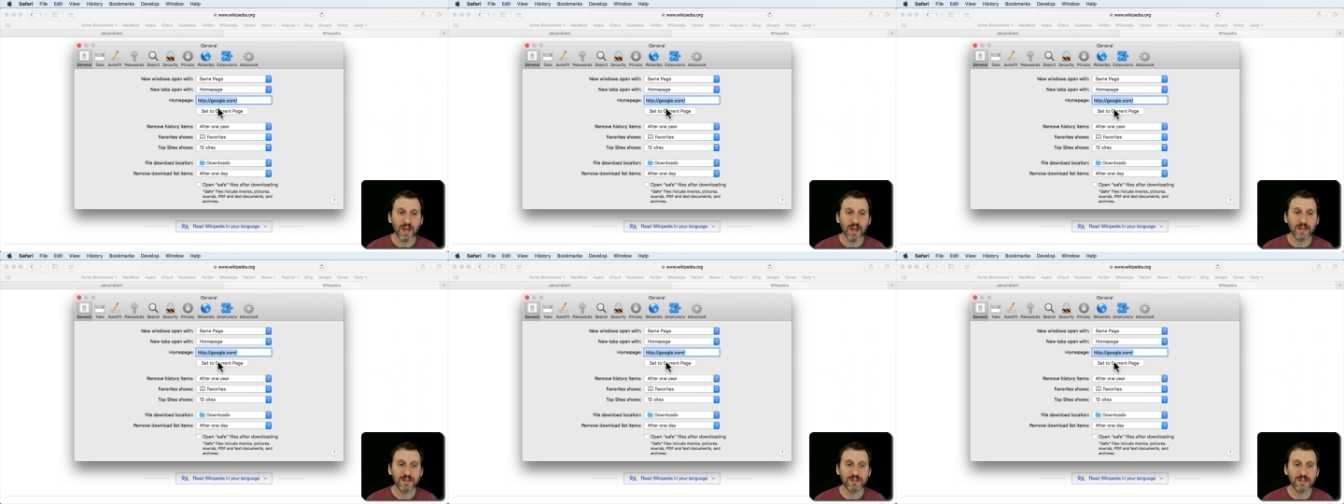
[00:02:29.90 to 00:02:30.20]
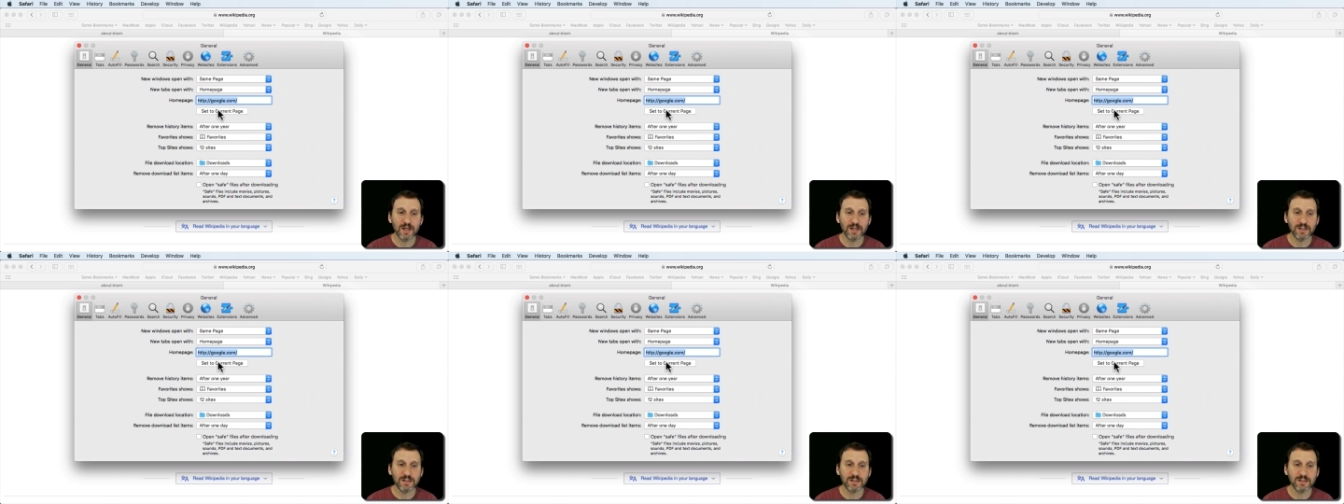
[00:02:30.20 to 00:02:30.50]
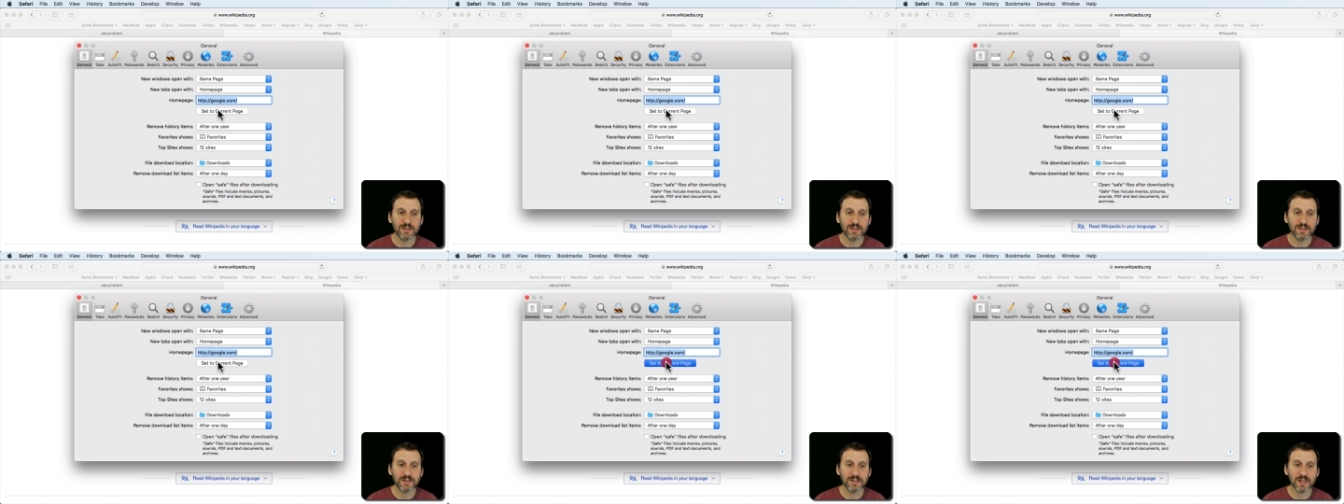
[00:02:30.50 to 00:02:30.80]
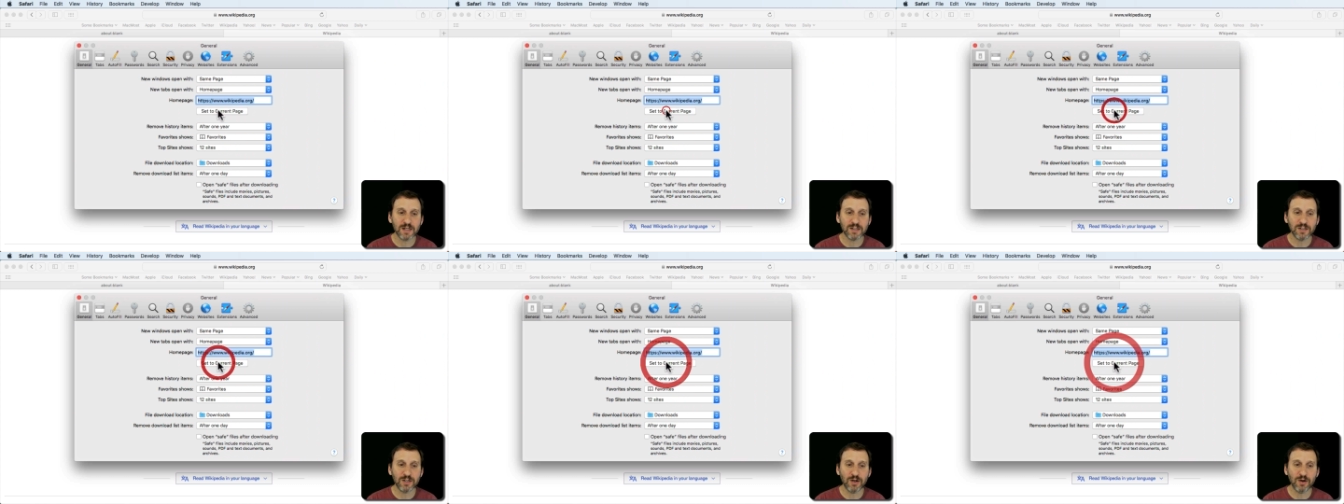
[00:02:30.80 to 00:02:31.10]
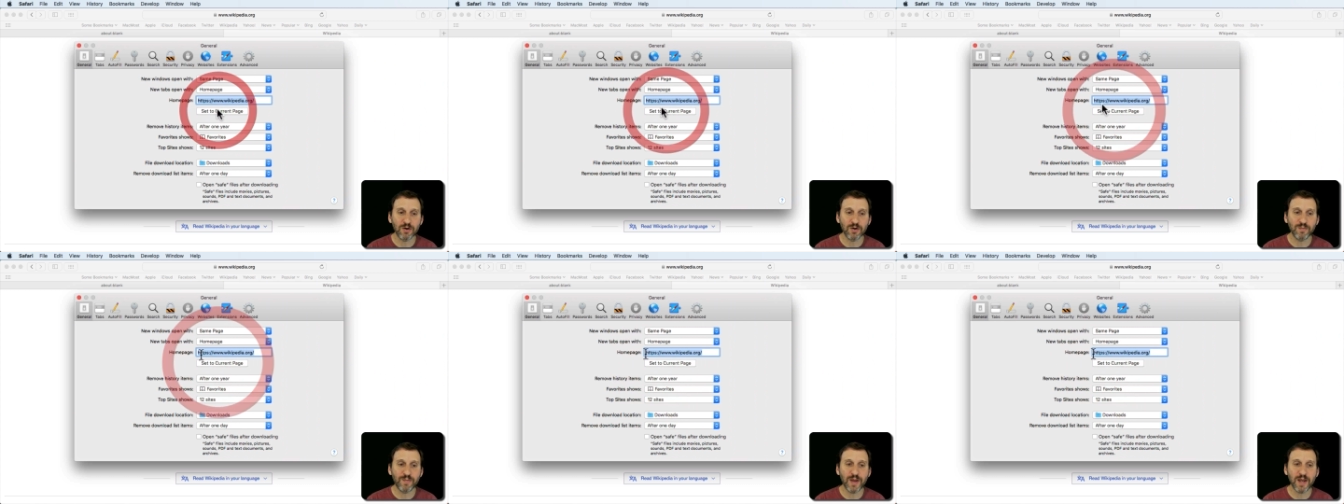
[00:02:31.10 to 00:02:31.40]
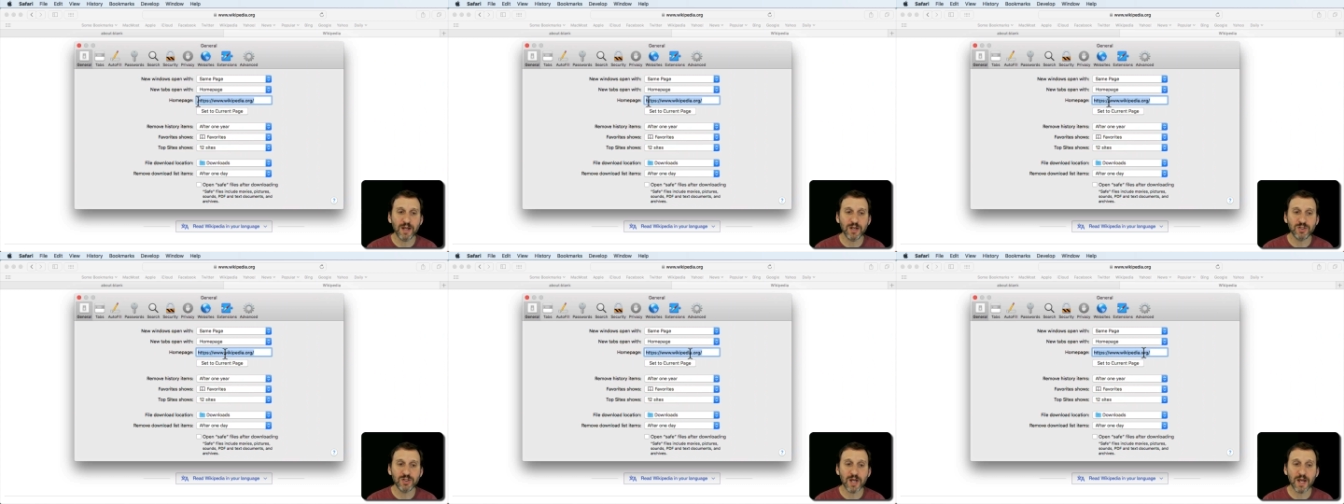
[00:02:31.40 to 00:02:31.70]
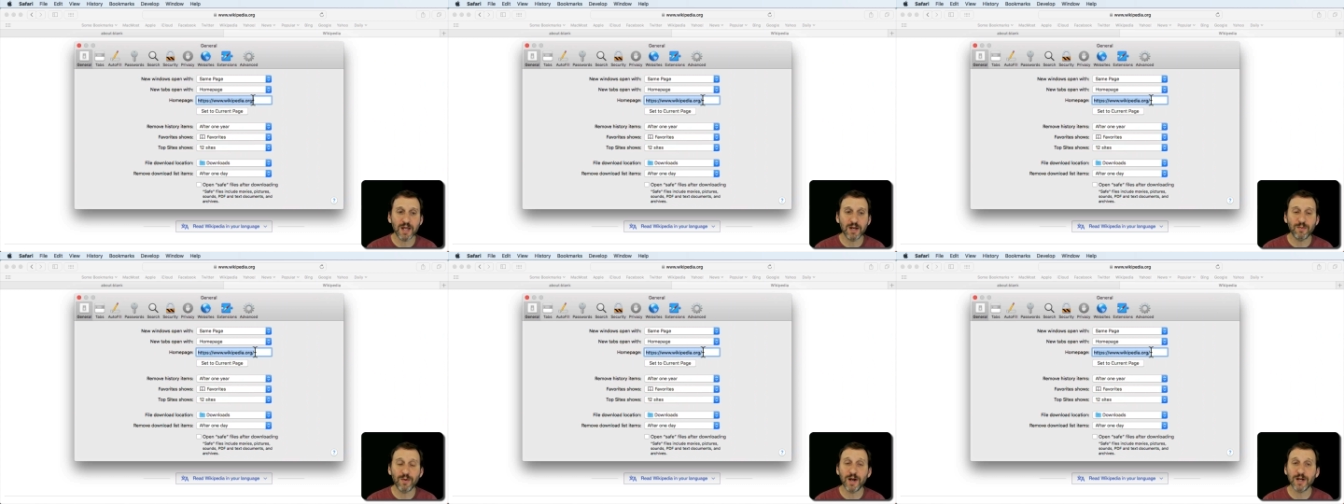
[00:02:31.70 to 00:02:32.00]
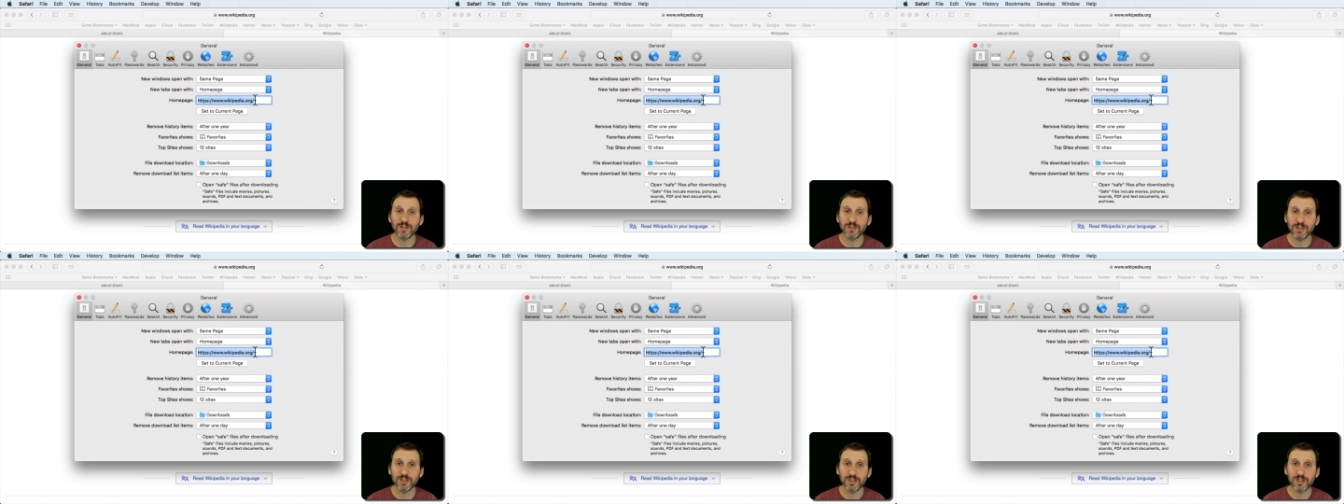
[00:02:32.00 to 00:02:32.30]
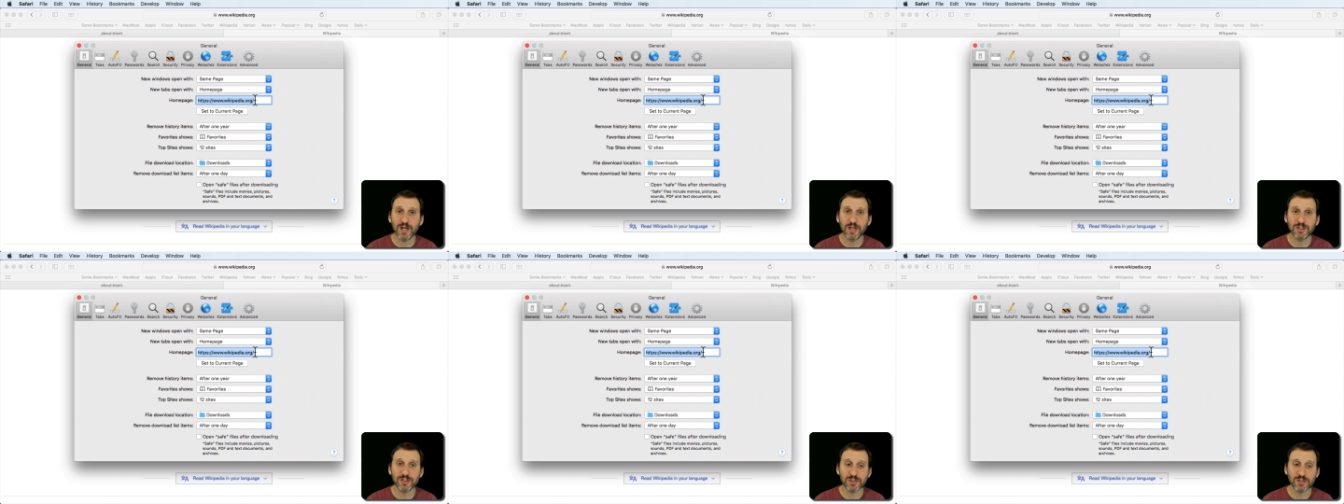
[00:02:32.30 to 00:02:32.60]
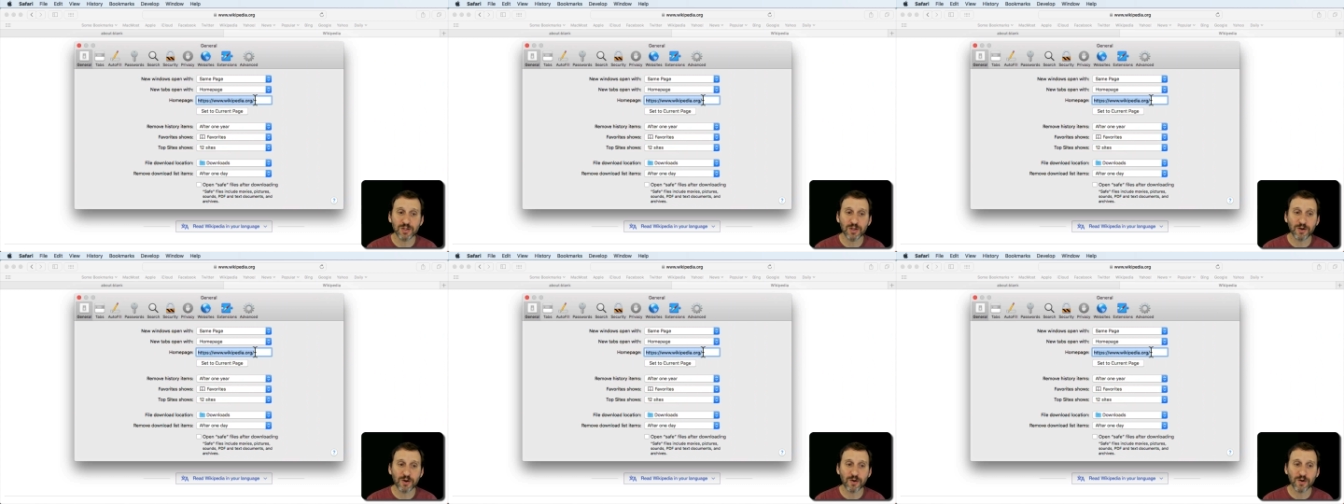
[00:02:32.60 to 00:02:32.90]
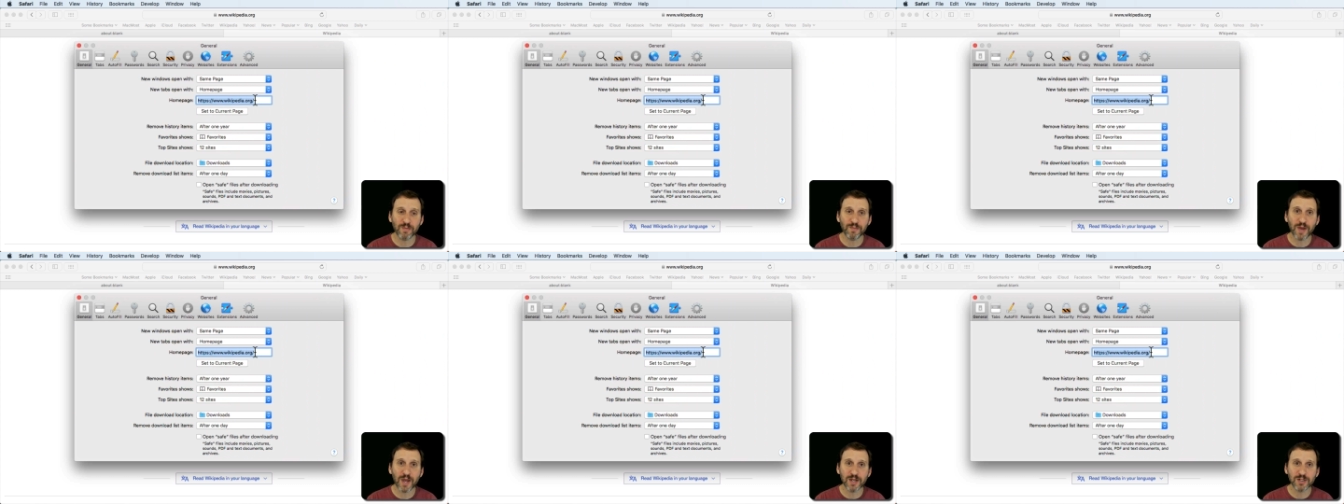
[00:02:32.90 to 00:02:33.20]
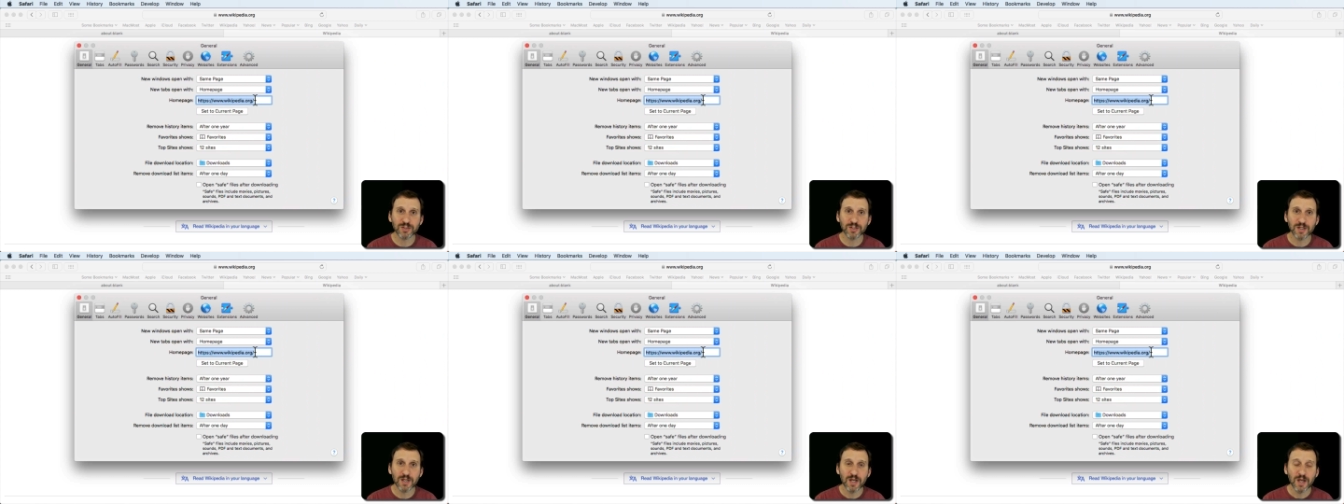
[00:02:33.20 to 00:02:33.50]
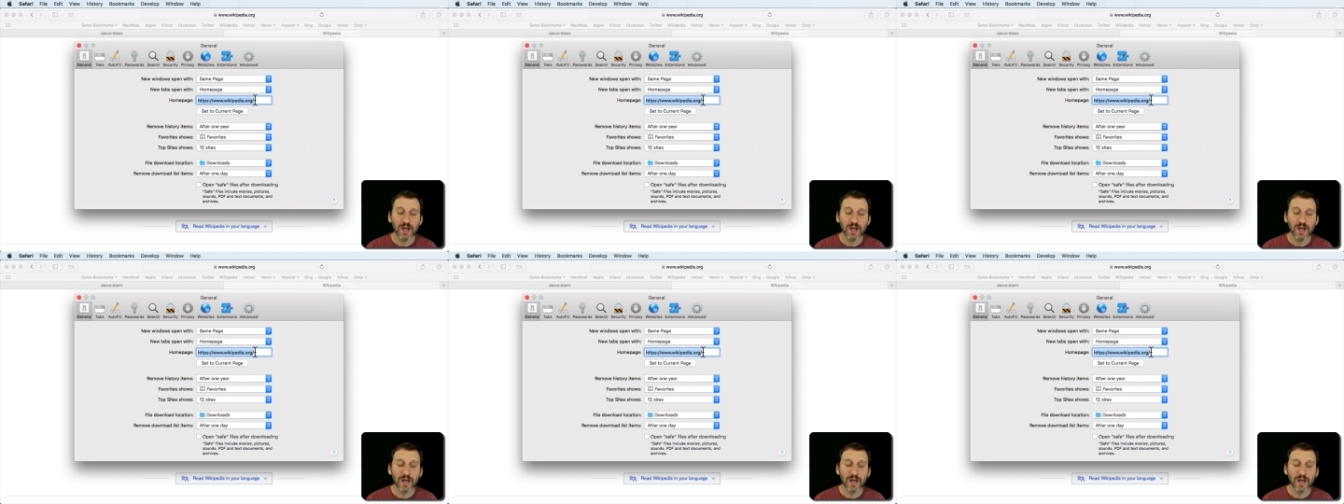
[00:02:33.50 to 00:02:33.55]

and say Set to Current Page, and it will actually change it to the current page.